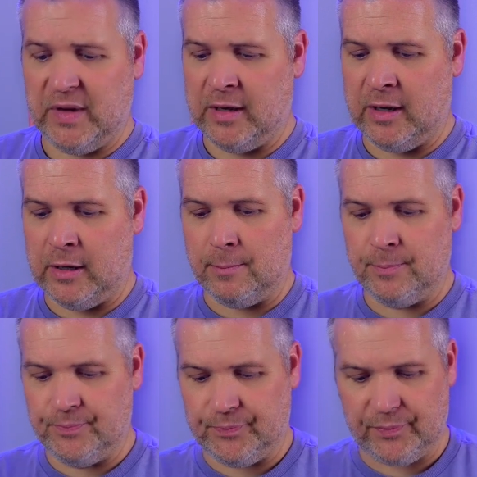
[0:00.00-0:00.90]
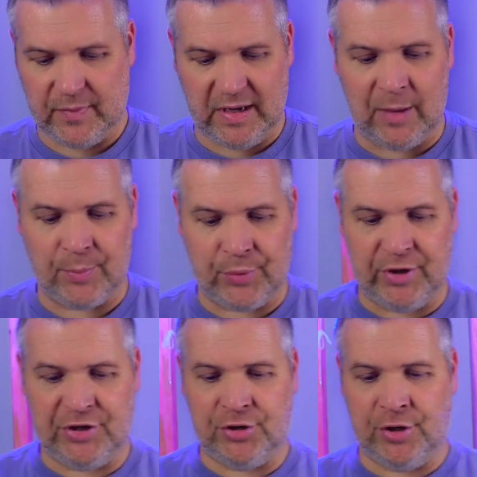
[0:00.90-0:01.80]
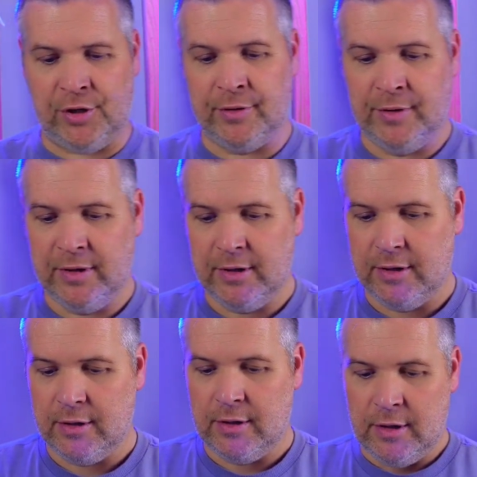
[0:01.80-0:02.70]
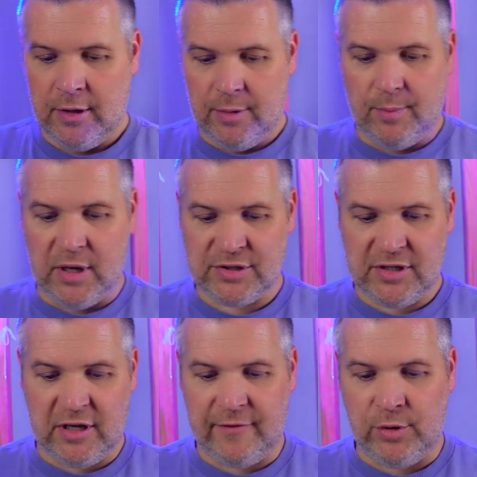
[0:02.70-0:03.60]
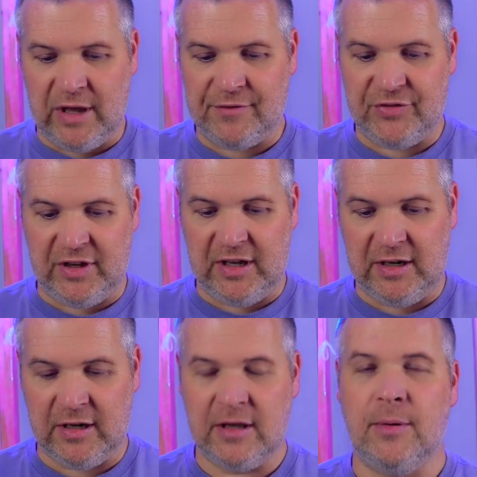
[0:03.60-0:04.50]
I'm pretty sure most of you have seen